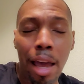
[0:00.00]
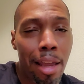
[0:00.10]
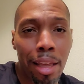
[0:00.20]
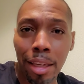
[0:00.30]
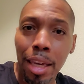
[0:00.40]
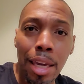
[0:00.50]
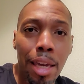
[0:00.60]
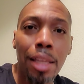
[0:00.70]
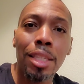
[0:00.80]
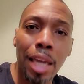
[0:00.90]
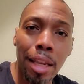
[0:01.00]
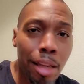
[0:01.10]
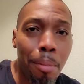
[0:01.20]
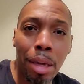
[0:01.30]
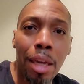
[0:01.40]
And the kid
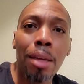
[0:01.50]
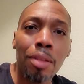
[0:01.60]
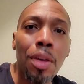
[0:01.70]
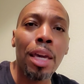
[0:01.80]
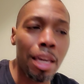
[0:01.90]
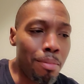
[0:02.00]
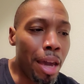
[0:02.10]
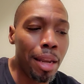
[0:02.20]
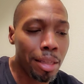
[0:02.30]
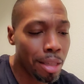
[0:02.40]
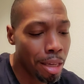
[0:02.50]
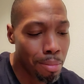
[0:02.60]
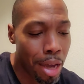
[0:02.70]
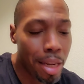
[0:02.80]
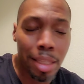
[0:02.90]
said, I mean, he made
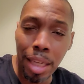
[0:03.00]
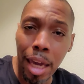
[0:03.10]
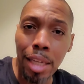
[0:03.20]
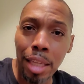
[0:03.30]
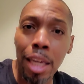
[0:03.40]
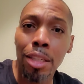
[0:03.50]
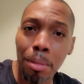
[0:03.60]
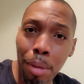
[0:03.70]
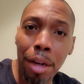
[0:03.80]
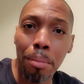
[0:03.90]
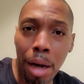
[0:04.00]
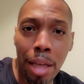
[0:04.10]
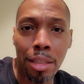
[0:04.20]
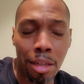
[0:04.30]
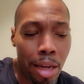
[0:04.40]
his case that he's the better
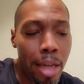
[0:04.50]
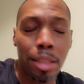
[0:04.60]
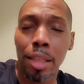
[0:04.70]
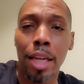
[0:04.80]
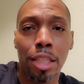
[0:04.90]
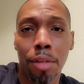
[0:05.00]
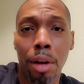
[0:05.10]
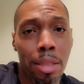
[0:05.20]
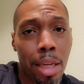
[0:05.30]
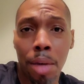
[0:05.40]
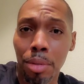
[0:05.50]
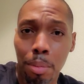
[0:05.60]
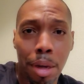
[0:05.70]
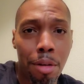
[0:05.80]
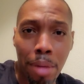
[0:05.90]
boxer tonight, just like J-Rock said, he was
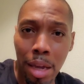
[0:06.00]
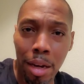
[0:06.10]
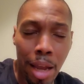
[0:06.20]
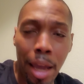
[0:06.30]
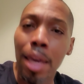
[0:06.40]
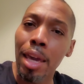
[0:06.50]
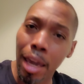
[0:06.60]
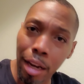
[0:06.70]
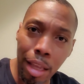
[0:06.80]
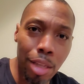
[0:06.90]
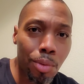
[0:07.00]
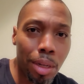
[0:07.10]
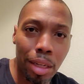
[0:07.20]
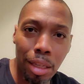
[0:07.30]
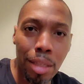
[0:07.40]
a better man tonight, and it is
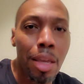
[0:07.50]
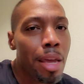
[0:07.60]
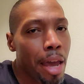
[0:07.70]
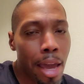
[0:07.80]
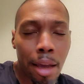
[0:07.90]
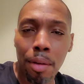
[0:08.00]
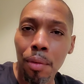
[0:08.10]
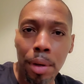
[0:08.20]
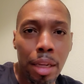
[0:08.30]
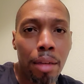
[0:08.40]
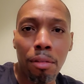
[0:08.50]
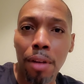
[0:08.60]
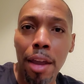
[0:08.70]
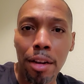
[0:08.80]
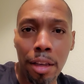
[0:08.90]
what it is. Hey, live to
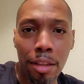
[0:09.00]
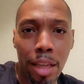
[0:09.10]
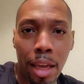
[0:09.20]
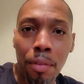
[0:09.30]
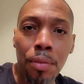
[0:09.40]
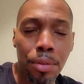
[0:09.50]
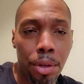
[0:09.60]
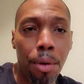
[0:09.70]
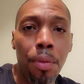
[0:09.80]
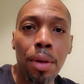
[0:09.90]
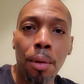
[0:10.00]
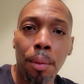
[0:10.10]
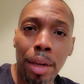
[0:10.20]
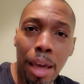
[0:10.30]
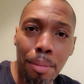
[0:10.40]
fight another day. So
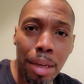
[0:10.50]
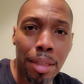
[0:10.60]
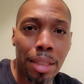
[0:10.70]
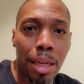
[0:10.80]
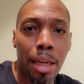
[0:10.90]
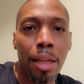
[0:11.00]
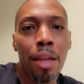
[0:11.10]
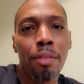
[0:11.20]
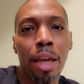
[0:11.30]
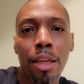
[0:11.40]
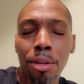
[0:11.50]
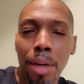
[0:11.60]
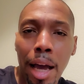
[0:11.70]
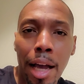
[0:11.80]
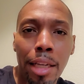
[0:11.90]
with that being said, thank you
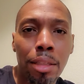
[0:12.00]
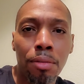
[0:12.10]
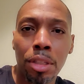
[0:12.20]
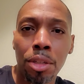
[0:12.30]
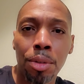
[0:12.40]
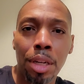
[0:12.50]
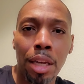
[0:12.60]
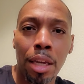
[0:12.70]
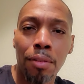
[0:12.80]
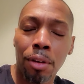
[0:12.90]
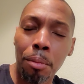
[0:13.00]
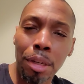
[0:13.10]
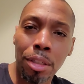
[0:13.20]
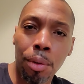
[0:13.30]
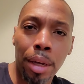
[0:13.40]
guys for tuning in for
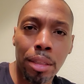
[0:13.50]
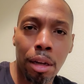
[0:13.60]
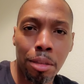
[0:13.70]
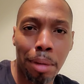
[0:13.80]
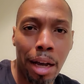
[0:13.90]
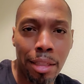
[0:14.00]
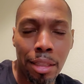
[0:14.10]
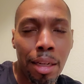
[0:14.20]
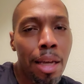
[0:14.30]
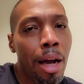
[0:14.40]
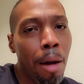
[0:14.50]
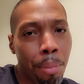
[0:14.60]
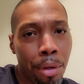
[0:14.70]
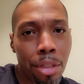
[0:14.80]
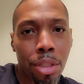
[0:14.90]
Mr. Kwik Talks Boxing.
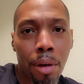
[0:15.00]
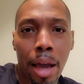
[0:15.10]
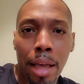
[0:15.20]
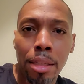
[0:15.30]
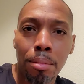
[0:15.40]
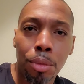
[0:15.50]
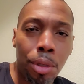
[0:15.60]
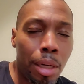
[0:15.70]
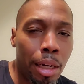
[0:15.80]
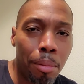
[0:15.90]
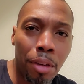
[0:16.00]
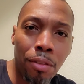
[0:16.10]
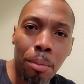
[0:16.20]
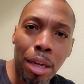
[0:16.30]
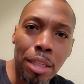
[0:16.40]
I'm pretty sure I have some more
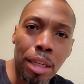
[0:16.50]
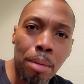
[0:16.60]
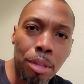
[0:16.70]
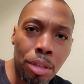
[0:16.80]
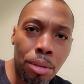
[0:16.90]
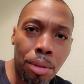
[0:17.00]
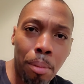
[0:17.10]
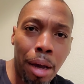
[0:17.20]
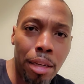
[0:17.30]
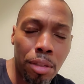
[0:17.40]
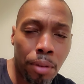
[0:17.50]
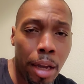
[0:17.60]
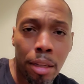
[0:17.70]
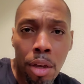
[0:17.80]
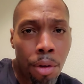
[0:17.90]
information coming soon about this
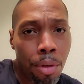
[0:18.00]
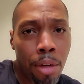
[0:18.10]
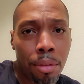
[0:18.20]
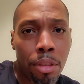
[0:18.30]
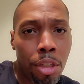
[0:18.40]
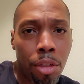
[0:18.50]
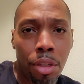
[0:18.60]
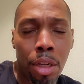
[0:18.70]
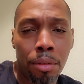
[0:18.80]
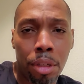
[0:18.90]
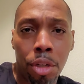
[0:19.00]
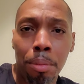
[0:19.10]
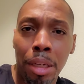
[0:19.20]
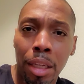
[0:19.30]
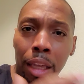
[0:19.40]
fight. You never know.
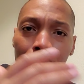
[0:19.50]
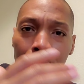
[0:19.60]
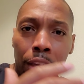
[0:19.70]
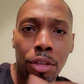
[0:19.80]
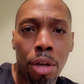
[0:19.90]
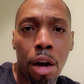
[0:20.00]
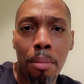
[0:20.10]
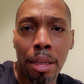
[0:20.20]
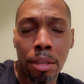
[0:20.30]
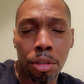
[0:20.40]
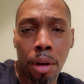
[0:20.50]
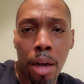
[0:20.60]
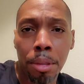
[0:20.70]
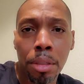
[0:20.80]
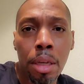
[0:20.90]
But again, thank you to all my
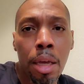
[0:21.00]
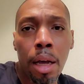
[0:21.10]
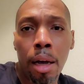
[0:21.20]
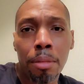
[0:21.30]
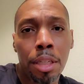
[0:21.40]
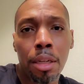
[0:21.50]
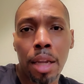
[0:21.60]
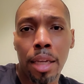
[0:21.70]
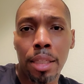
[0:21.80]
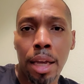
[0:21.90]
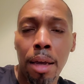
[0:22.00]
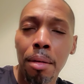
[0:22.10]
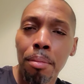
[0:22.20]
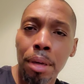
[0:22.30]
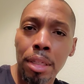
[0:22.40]
subscribers. Until the next
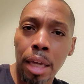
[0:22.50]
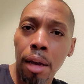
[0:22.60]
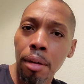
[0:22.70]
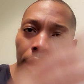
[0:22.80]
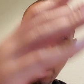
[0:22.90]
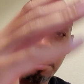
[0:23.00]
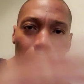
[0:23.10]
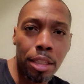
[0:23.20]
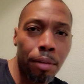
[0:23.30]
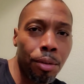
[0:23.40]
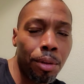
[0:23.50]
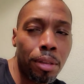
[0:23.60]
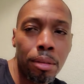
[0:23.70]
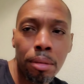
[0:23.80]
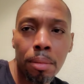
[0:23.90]
time, peace out. God bless everyone.